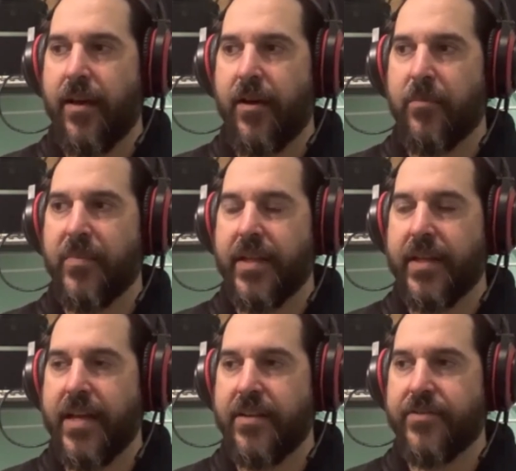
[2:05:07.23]

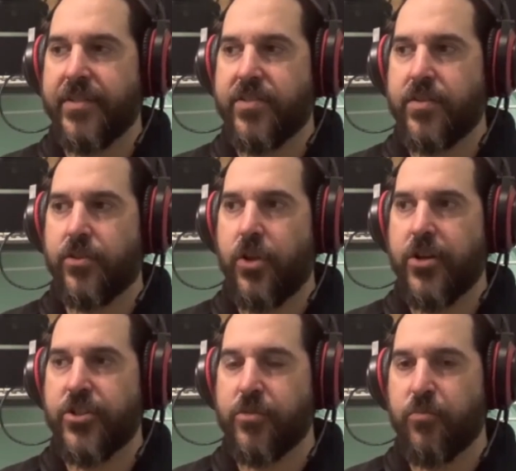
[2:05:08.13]
in kind of its
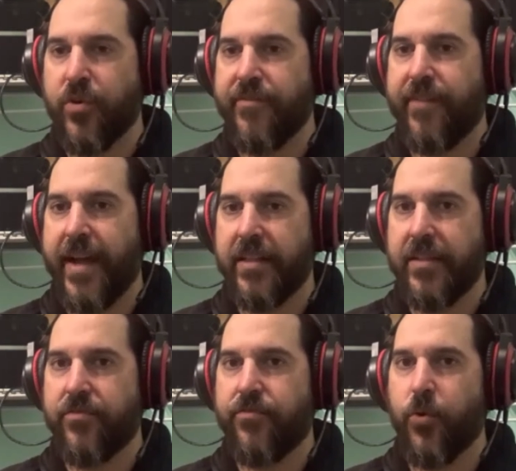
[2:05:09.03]
larger, more
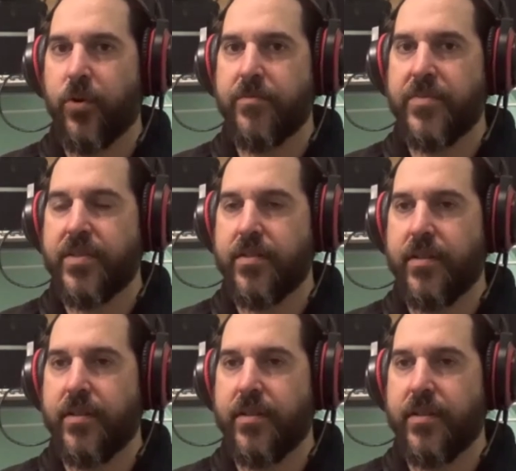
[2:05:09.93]
violent forms,